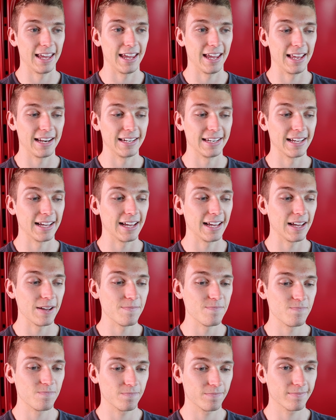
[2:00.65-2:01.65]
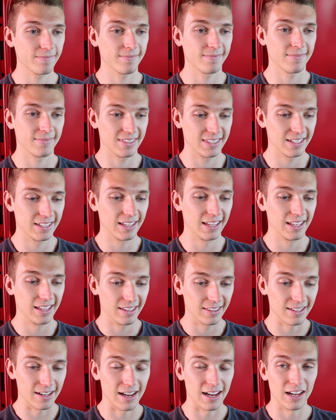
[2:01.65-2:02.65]
and
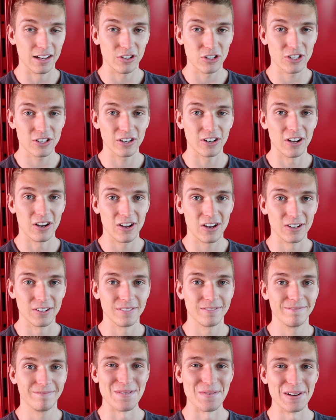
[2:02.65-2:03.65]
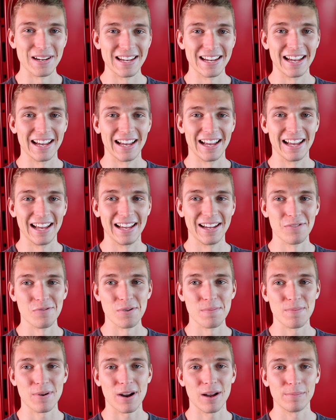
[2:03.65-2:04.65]
the Hondas are gone. We
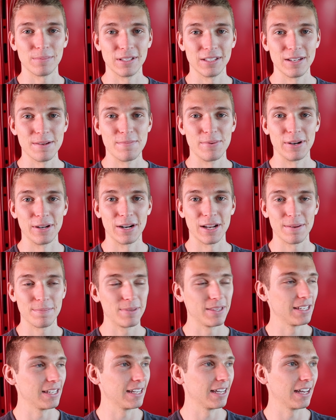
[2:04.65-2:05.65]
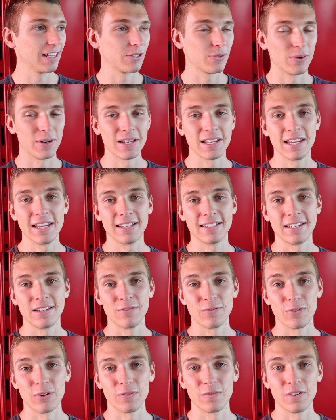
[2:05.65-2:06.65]
promptly put up the 2018
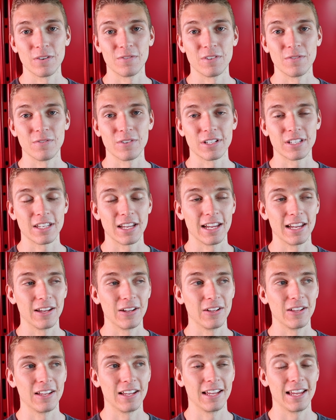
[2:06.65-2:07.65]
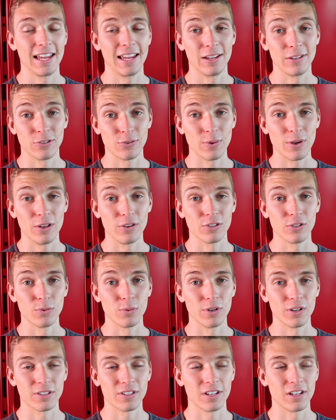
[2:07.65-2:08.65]
450 for sale, as well as the
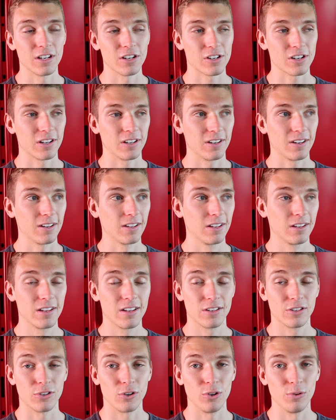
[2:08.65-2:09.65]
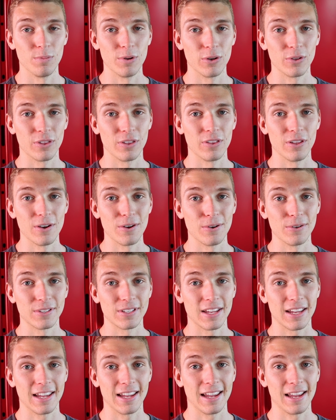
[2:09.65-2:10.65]
Works Edition, sold both of
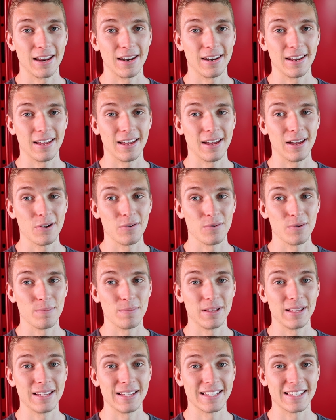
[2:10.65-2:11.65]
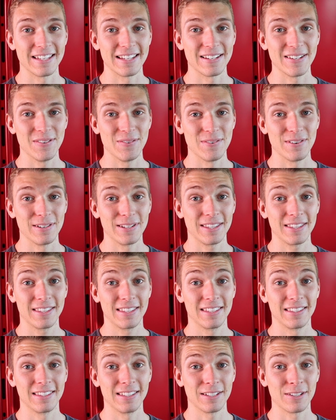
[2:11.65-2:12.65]
those, and replaced it with
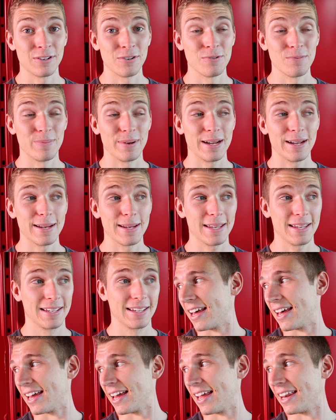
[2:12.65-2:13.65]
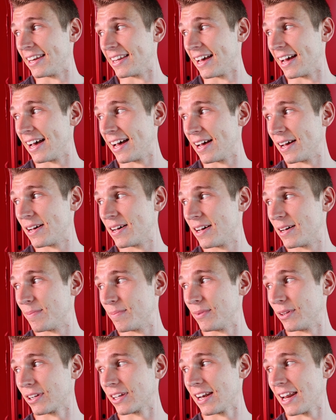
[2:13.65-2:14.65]
this new bike. And
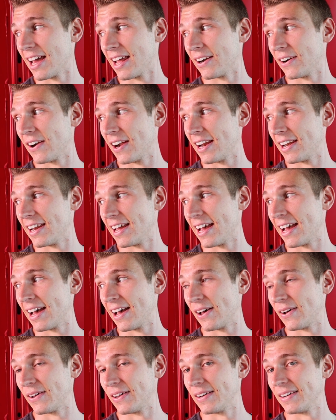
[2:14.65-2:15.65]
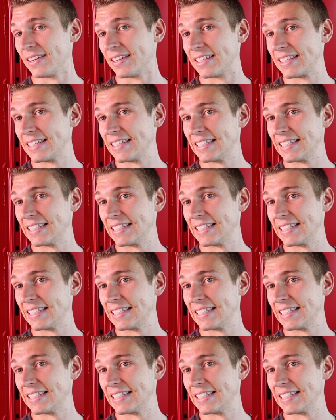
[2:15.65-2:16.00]
looking at it right now, and